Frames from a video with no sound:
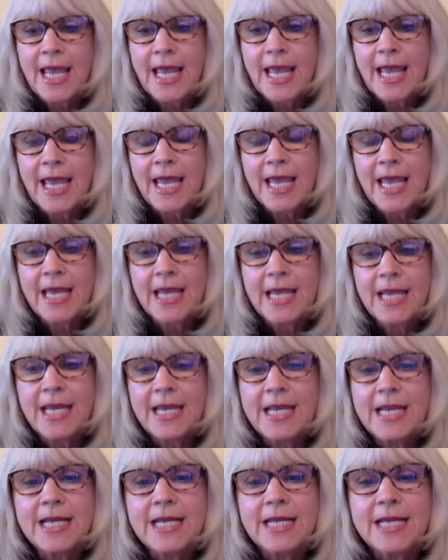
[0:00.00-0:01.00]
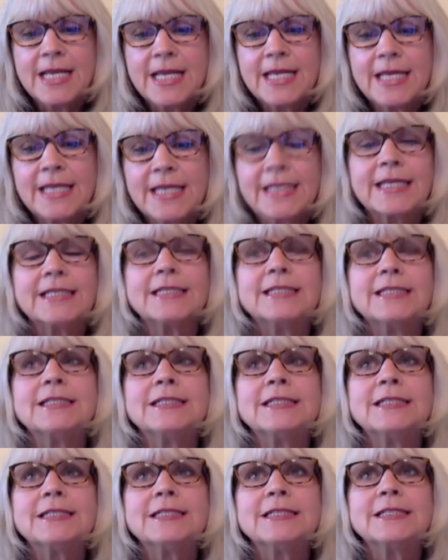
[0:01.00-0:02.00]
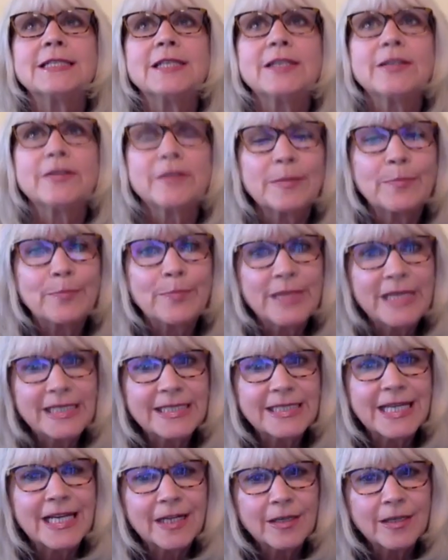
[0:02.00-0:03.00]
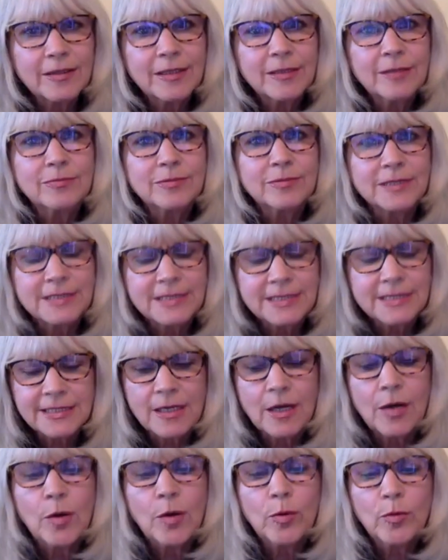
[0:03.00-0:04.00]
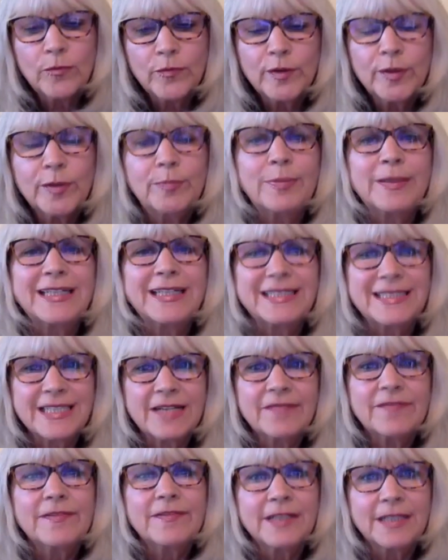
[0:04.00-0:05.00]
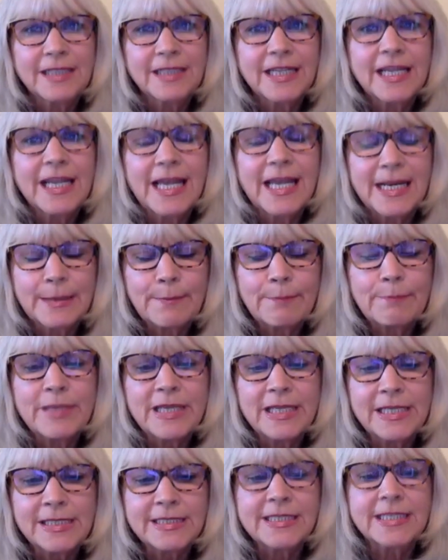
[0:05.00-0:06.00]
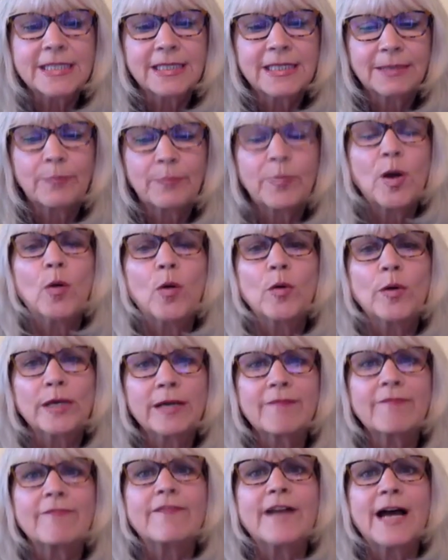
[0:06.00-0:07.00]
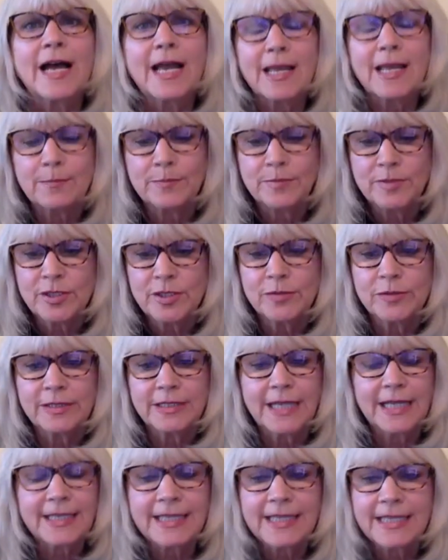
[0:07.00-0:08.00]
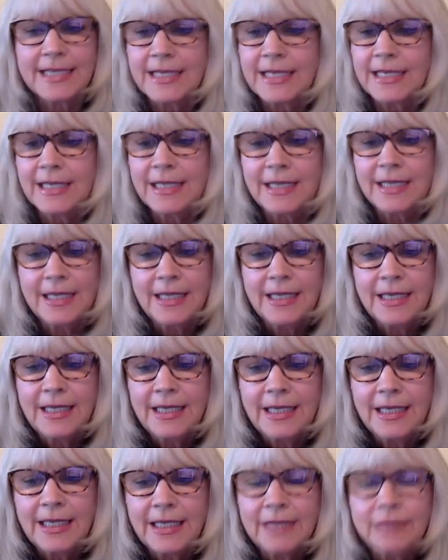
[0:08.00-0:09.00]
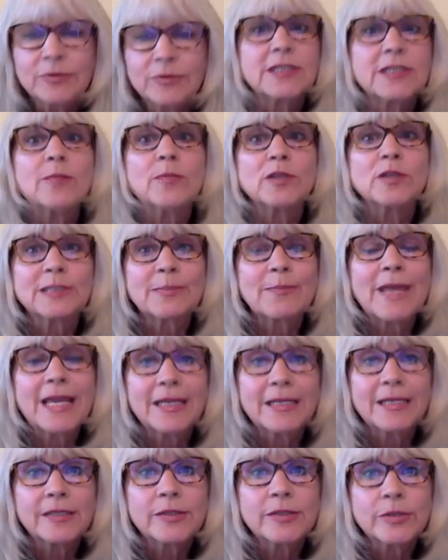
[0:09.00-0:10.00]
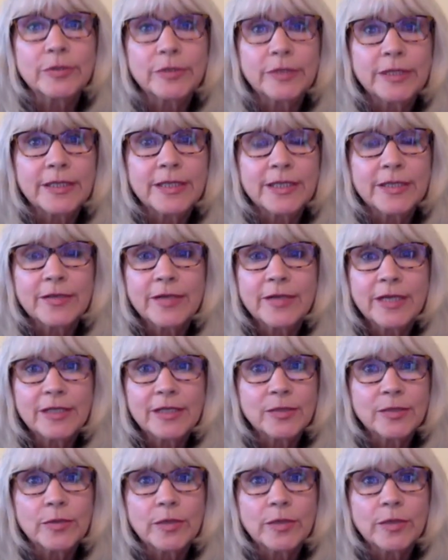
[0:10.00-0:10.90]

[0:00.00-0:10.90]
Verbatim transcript: and it, you know, the beat era was over, but it definitely had a beat poet vibe to it. I think it was almost mandatory that you had to